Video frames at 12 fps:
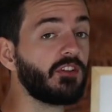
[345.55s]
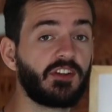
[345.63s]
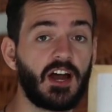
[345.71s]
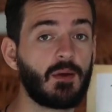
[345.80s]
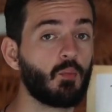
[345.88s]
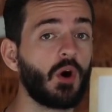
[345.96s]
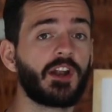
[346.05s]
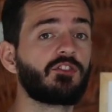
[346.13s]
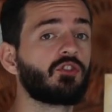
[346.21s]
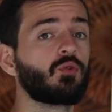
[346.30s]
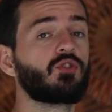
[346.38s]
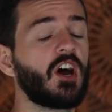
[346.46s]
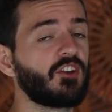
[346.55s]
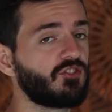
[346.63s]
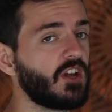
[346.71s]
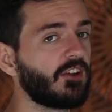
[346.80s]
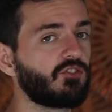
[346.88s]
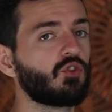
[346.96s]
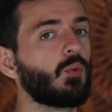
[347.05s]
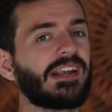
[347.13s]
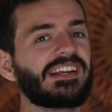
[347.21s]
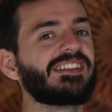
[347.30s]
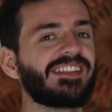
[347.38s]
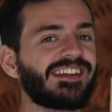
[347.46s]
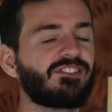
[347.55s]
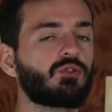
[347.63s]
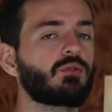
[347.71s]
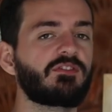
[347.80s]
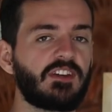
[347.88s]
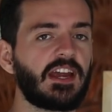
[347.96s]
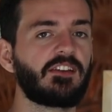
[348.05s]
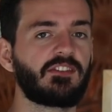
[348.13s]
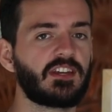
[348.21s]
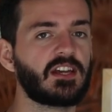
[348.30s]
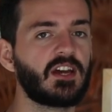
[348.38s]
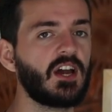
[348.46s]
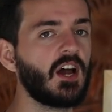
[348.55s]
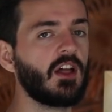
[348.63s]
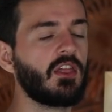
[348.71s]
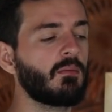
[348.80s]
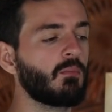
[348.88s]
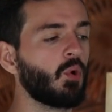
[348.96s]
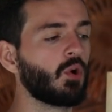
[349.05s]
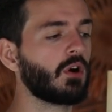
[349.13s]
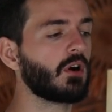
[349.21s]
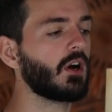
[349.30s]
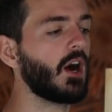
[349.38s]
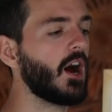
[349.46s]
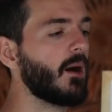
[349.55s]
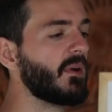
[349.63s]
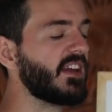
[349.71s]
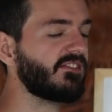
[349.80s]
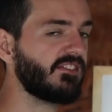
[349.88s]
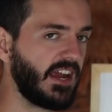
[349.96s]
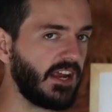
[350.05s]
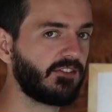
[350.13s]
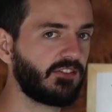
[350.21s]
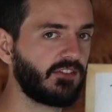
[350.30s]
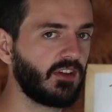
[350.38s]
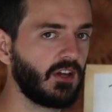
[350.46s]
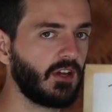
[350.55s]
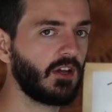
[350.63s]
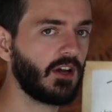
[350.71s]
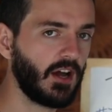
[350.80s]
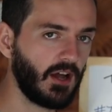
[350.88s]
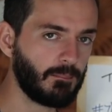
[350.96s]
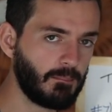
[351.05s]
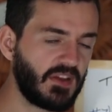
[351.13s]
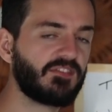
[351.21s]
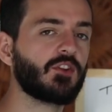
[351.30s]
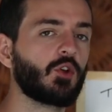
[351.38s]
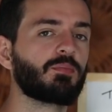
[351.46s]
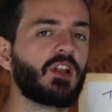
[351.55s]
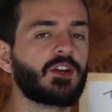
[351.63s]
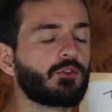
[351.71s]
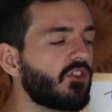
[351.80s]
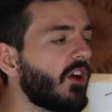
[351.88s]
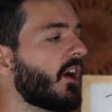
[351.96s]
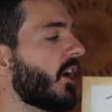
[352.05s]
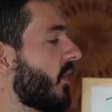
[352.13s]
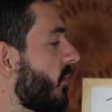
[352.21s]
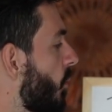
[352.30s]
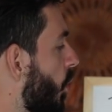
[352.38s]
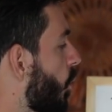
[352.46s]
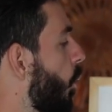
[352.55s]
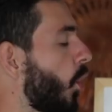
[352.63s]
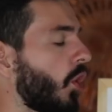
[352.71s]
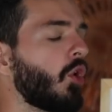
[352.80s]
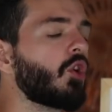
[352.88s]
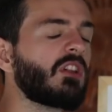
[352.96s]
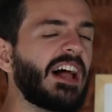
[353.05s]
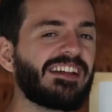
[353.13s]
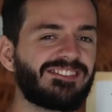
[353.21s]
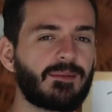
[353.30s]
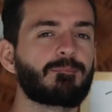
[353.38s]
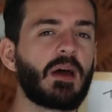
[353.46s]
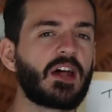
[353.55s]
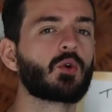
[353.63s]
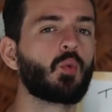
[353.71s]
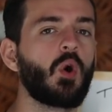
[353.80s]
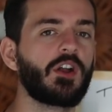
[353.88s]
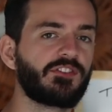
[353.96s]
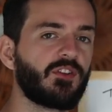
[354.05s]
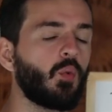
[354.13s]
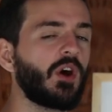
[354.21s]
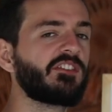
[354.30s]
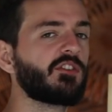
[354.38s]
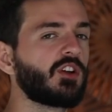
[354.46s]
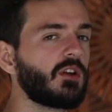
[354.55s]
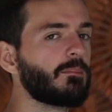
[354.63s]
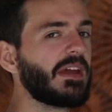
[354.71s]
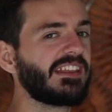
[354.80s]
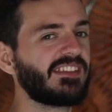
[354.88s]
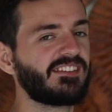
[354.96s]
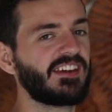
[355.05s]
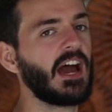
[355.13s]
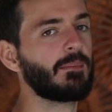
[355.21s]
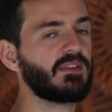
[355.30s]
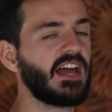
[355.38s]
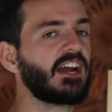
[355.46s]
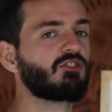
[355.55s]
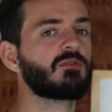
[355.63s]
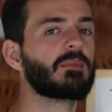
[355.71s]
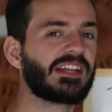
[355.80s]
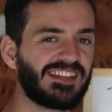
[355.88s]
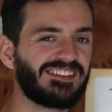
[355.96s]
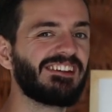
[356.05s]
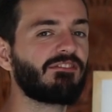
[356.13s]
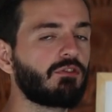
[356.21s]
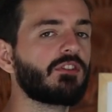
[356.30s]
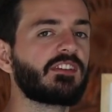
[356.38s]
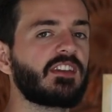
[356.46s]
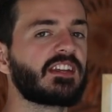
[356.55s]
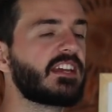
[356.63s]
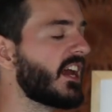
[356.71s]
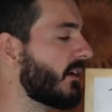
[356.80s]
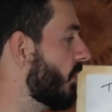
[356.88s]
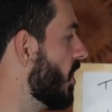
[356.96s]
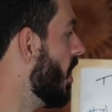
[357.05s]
of the time, 1 and 2 touch, not do anything too fancy, the more advanced midfield players, the more world-class, the better ones, the ones that are going to make things happen, actually make the difference in the game,